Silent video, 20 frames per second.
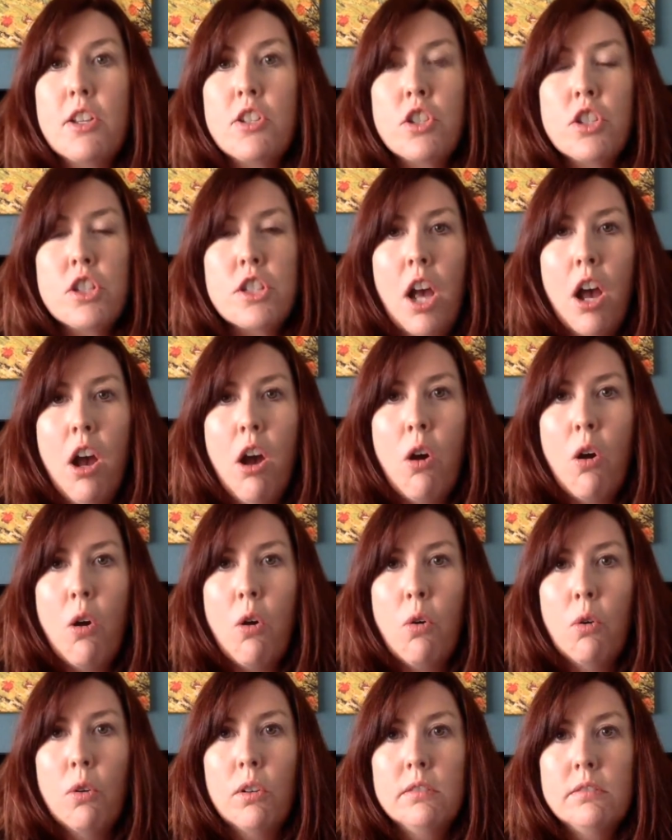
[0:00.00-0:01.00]

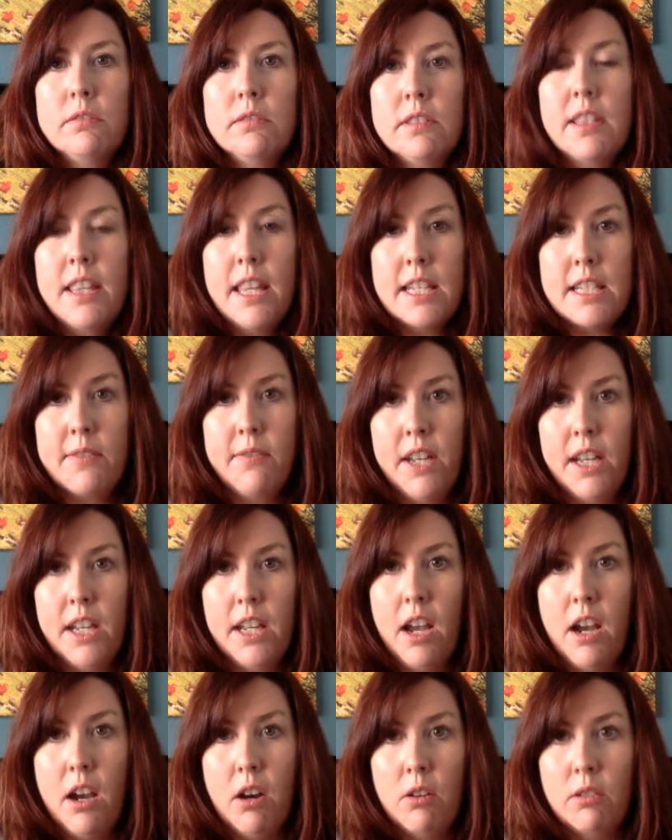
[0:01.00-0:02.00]
So this
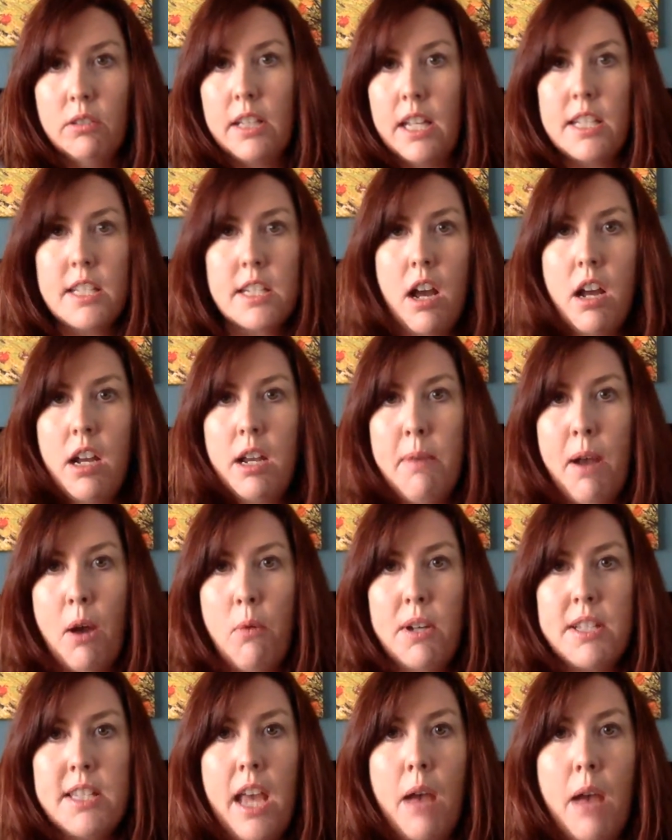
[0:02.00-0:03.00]
video, let's talk about
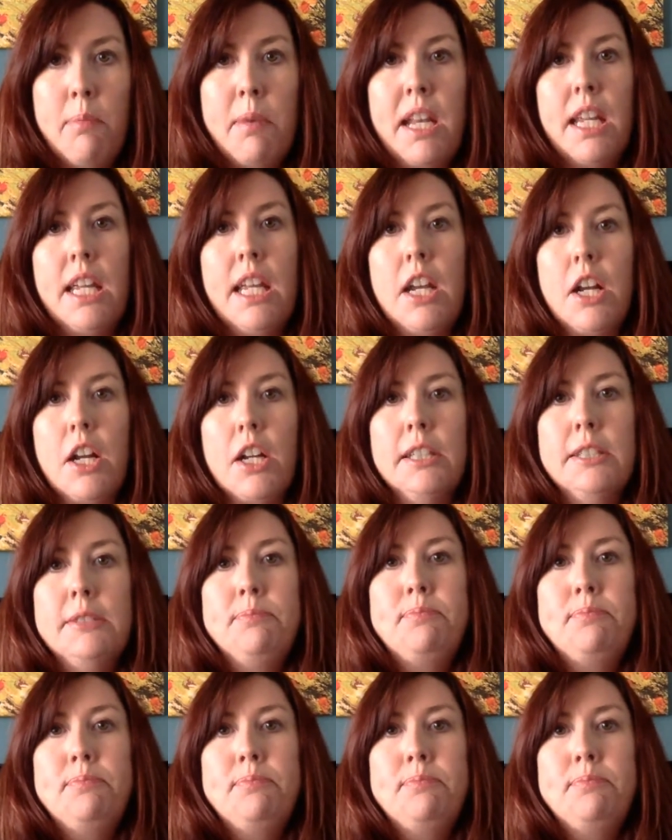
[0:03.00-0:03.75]
what's happening here.